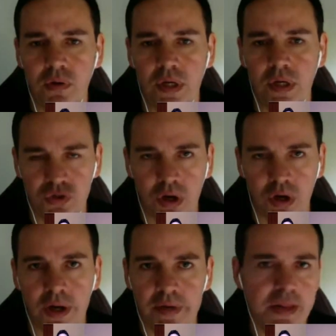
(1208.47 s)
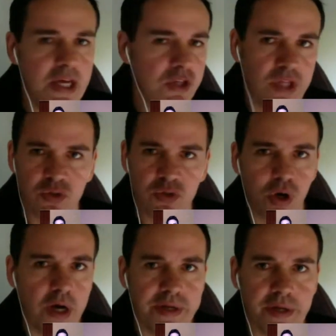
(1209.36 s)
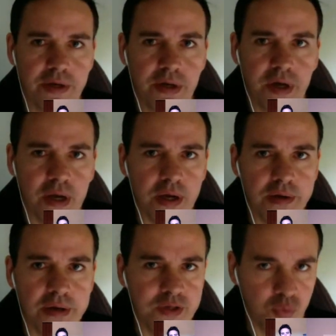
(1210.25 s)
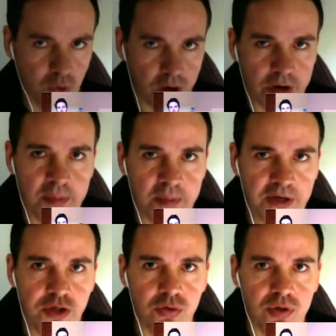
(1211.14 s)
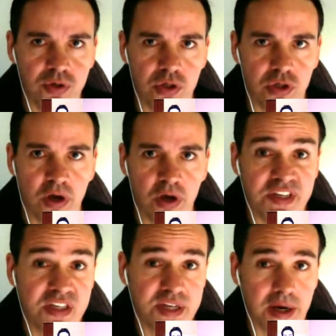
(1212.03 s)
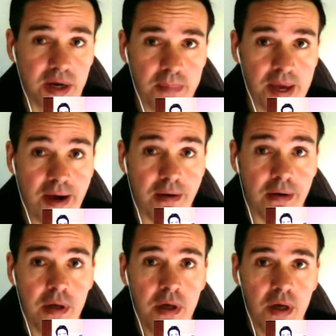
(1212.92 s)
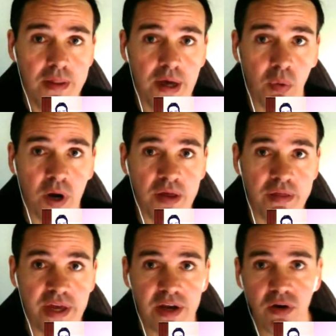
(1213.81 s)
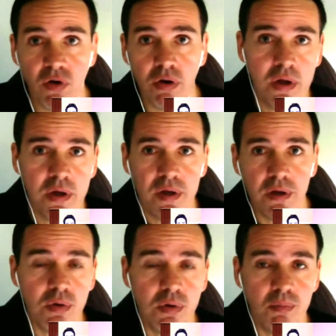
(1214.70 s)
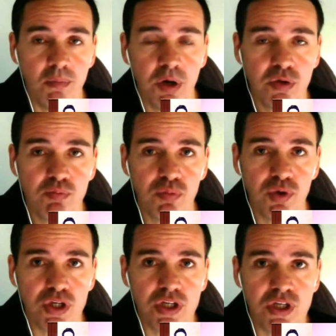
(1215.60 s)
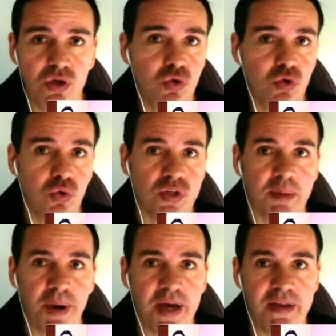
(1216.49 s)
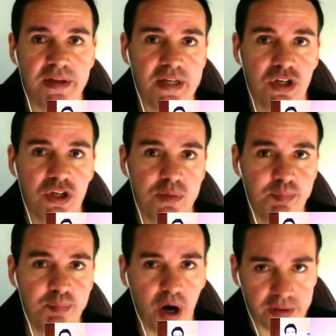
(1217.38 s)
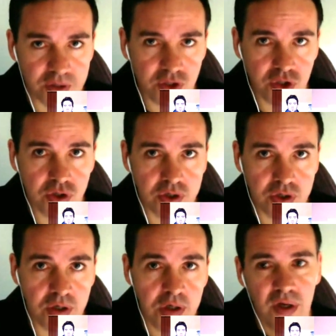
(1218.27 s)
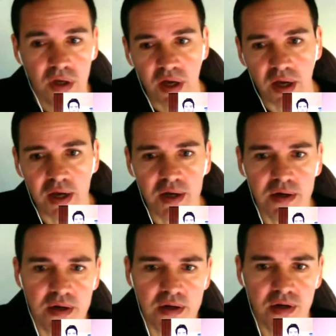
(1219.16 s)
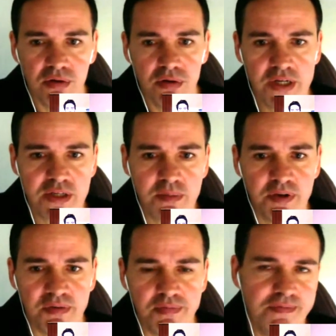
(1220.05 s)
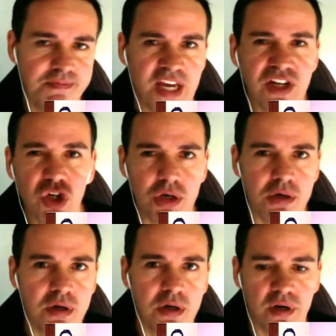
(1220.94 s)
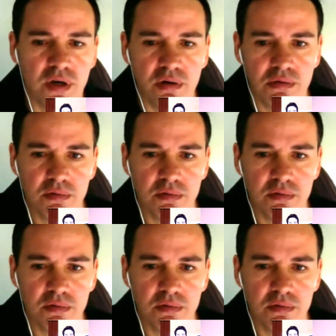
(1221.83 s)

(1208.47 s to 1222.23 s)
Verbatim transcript: that's great. Yeah, that's what I did, and it's what I recommend too, is that you have a set amount. That way they're not, you know, most music schools, they pay the teachers by the student, and it creates a bit of tension, and